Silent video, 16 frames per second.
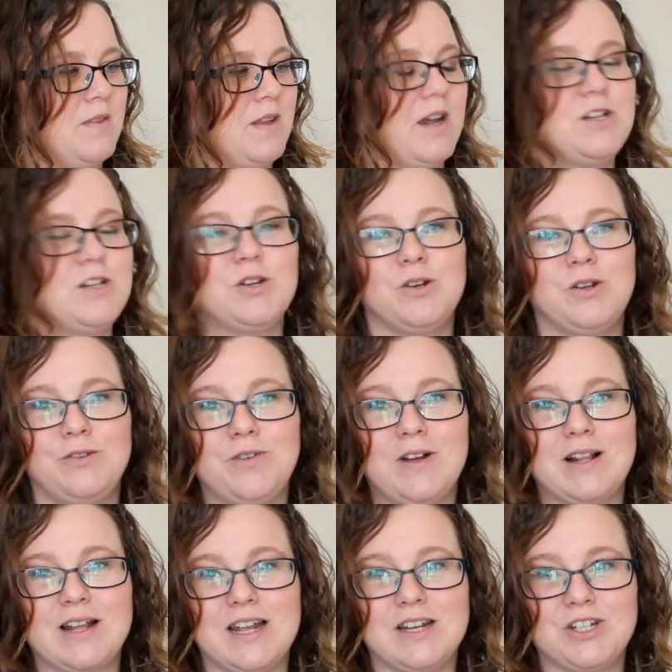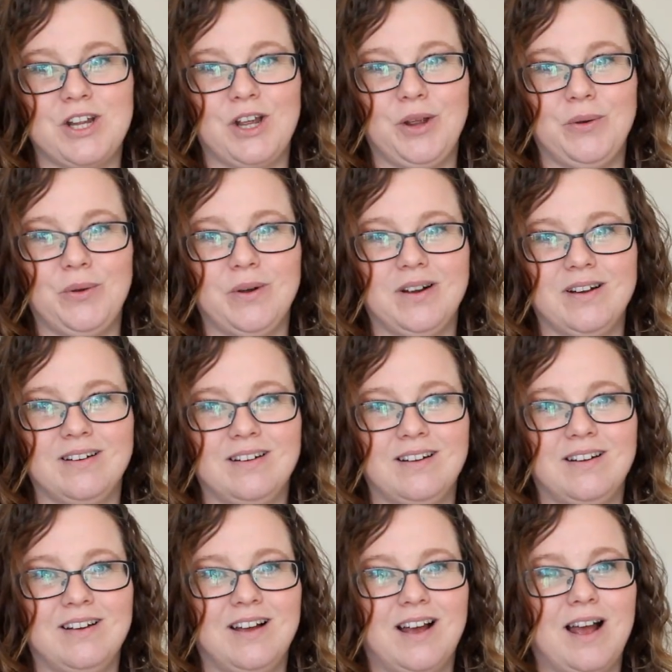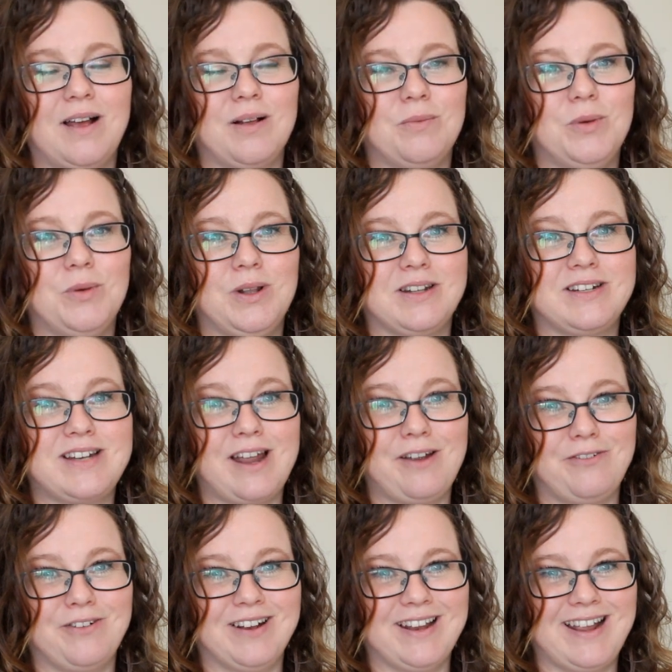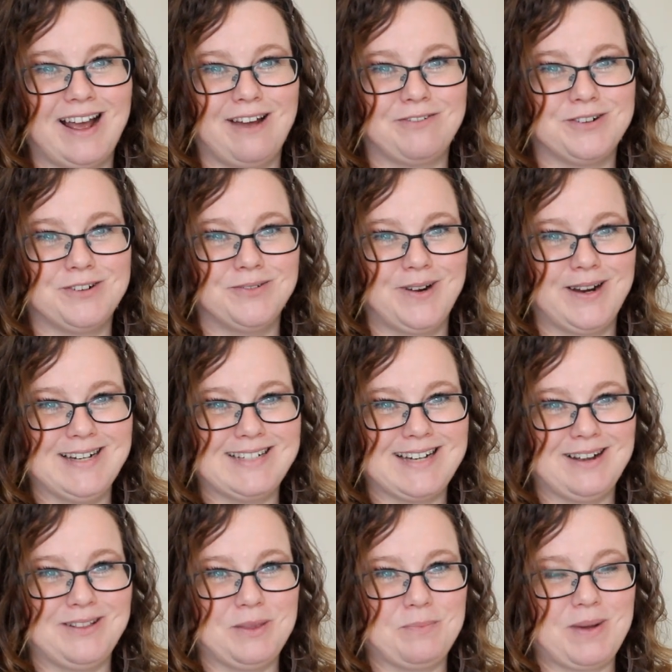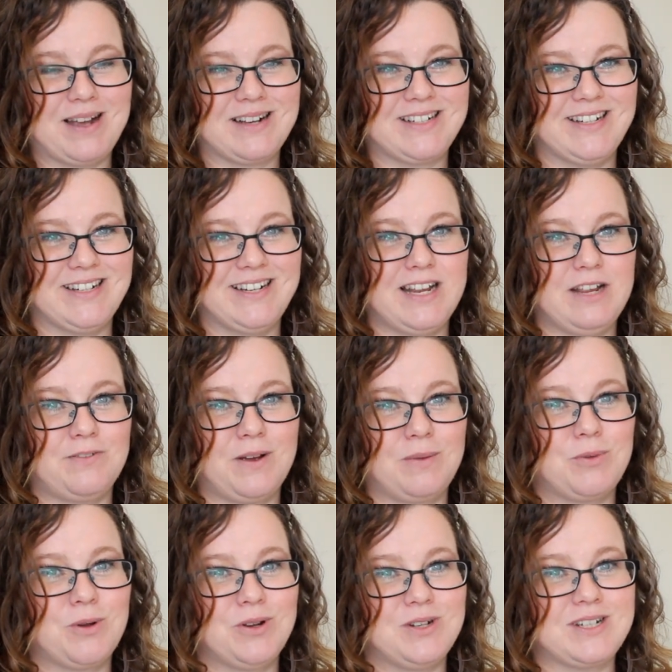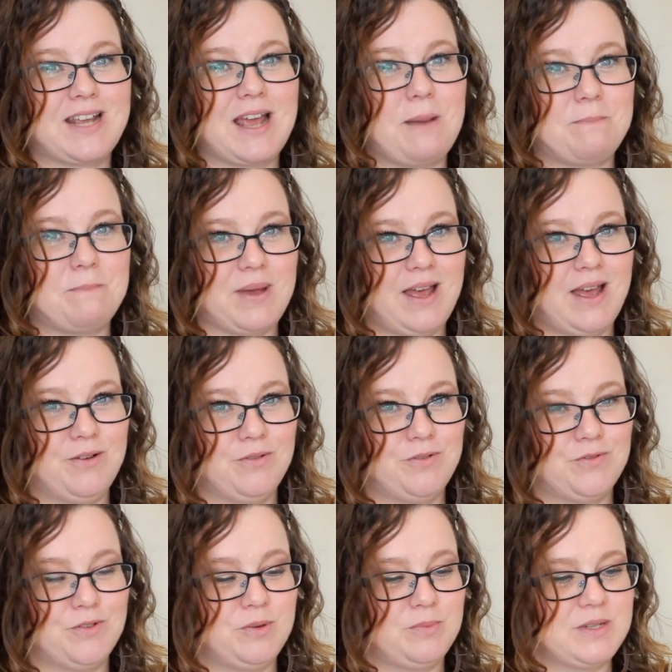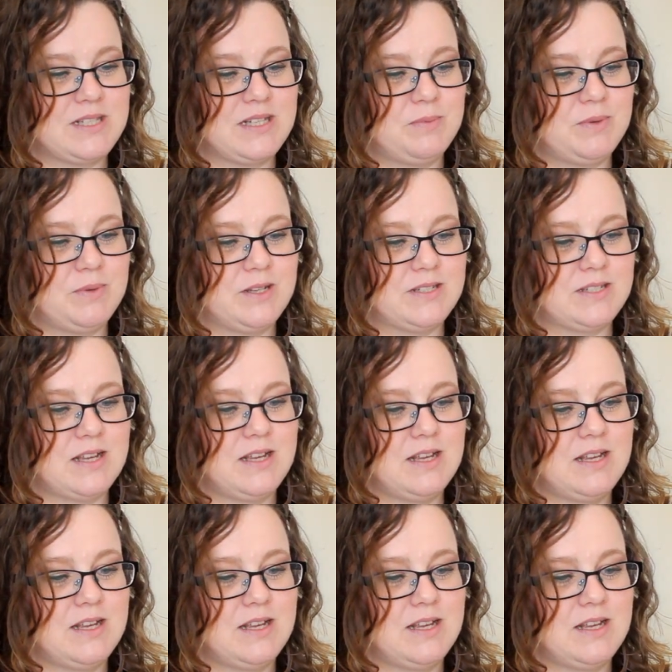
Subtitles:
I don't know if I'll get 2. I will definitely have to write down the pattern if I'm going to get a pair of ruby slippers.